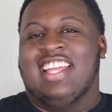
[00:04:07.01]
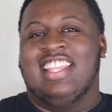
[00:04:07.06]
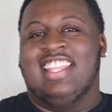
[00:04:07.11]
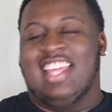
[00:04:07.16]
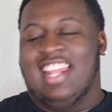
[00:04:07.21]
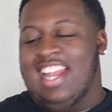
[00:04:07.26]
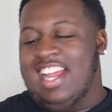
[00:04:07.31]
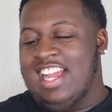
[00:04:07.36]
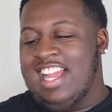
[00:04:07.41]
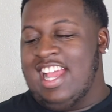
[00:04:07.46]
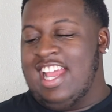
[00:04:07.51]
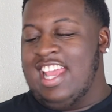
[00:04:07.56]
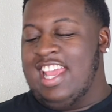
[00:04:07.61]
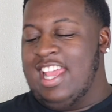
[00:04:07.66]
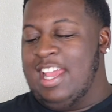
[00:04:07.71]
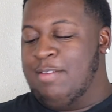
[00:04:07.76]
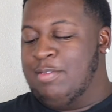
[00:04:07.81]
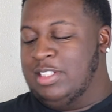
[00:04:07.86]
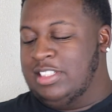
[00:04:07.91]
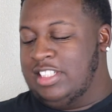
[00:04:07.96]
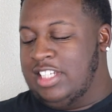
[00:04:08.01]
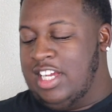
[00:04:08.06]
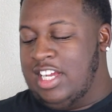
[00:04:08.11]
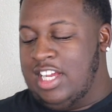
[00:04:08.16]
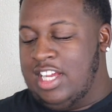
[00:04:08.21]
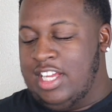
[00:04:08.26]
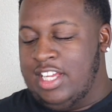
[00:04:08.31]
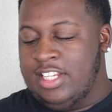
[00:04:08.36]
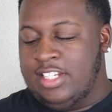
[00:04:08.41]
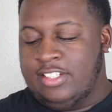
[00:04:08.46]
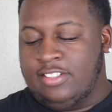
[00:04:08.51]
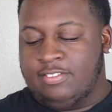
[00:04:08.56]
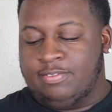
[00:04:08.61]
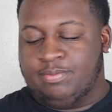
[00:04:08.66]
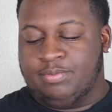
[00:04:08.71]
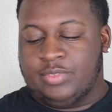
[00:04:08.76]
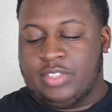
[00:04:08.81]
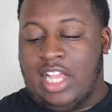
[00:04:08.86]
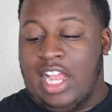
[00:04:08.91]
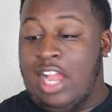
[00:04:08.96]
Then I got Amazon.
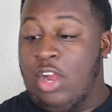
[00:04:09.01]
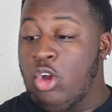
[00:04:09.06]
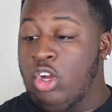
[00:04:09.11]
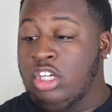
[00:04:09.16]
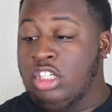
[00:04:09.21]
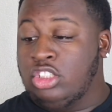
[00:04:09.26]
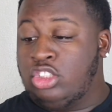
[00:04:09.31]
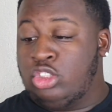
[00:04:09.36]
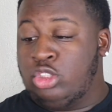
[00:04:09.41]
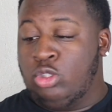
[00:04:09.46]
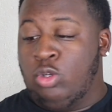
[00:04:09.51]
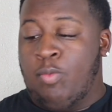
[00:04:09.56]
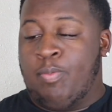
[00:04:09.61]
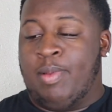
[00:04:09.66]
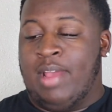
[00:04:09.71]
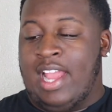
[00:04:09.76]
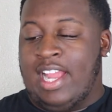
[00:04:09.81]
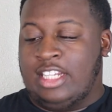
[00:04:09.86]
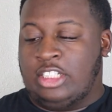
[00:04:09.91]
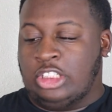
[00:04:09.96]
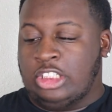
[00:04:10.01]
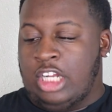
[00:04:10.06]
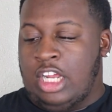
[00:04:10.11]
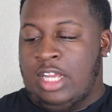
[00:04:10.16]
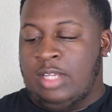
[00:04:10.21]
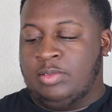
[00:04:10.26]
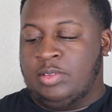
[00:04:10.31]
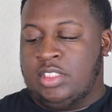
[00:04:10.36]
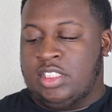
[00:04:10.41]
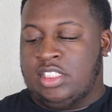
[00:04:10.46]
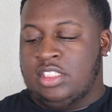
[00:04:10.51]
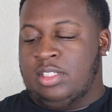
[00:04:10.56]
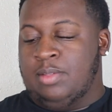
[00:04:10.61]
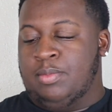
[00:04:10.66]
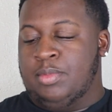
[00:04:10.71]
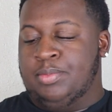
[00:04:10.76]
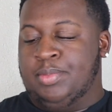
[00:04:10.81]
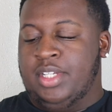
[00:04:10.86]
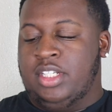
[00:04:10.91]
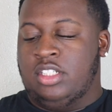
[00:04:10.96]
I ordered two back jobs because I'm
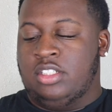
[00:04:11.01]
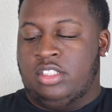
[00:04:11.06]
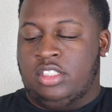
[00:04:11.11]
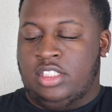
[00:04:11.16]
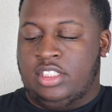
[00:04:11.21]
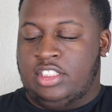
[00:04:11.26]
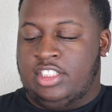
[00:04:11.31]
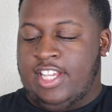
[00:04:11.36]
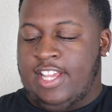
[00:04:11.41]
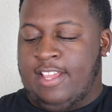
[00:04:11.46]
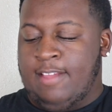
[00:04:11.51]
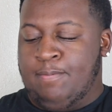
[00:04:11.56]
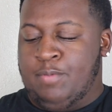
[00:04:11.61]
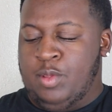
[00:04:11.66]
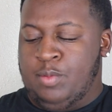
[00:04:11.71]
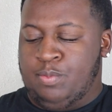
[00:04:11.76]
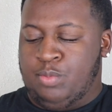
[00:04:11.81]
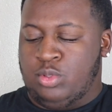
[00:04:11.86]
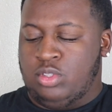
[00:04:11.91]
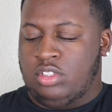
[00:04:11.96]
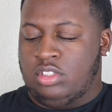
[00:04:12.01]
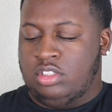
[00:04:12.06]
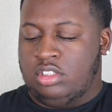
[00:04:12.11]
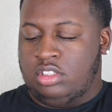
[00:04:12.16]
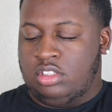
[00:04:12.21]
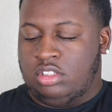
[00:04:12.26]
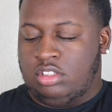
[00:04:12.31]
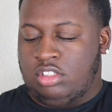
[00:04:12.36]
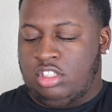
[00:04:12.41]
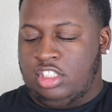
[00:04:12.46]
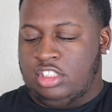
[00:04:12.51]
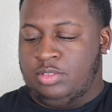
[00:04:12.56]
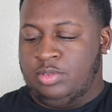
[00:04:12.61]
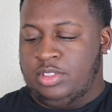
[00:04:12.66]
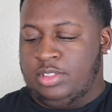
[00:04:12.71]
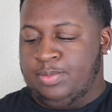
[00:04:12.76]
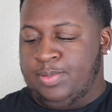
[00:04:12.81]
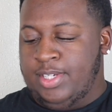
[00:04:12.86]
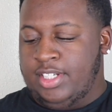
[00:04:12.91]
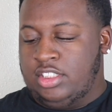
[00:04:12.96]
gonna be doing taking people's
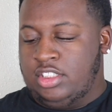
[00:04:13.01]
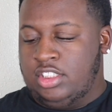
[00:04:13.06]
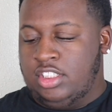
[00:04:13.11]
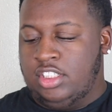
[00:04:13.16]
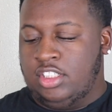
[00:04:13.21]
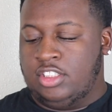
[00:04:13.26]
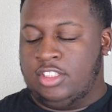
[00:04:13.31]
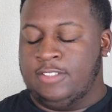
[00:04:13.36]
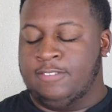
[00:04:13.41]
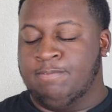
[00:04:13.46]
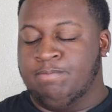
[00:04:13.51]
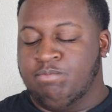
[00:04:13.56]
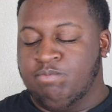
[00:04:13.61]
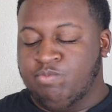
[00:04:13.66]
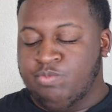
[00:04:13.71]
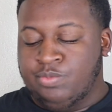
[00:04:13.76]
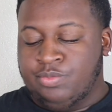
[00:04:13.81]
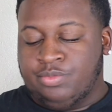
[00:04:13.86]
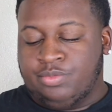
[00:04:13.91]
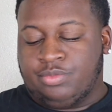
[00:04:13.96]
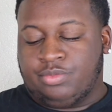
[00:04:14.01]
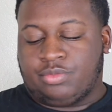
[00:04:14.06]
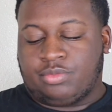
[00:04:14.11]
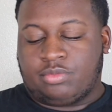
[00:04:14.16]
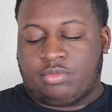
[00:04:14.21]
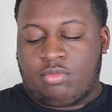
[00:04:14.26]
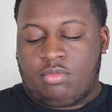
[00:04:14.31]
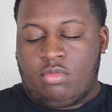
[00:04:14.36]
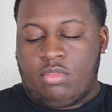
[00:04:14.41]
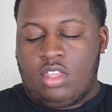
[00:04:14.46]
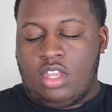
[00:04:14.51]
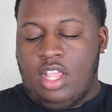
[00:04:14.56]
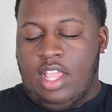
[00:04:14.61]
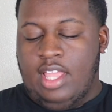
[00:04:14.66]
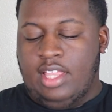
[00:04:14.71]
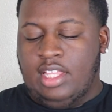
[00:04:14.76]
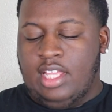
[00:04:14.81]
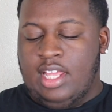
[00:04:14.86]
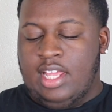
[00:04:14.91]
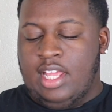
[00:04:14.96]
Christmas pictures.
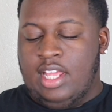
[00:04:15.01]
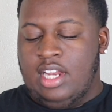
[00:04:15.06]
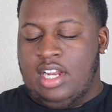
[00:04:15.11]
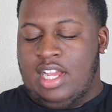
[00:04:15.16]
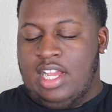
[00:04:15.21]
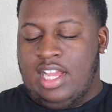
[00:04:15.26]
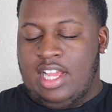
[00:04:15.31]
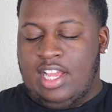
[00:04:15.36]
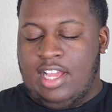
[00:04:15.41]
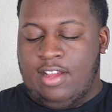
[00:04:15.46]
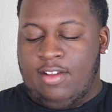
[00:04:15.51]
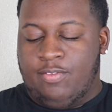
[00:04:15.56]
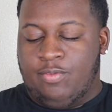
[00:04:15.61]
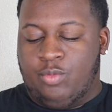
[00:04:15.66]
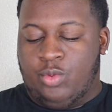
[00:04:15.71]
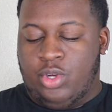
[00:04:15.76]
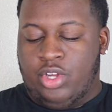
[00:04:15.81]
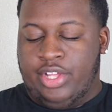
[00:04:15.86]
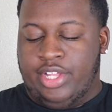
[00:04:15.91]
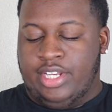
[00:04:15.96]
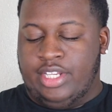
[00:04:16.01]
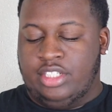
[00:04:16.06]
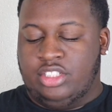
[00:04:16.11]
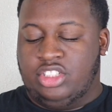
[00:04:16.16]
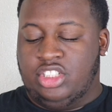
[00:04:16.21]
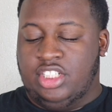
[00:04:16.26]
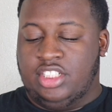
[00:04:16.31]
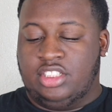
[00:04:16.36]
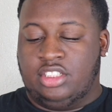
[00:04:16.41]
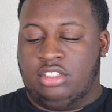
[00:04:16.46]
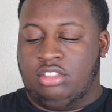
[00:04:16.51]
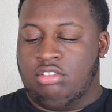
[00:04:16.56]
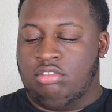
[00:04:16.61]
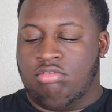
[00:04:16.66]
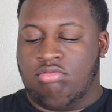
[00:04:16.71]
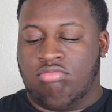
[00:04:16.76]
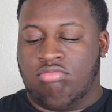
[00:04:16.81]
And then I have one just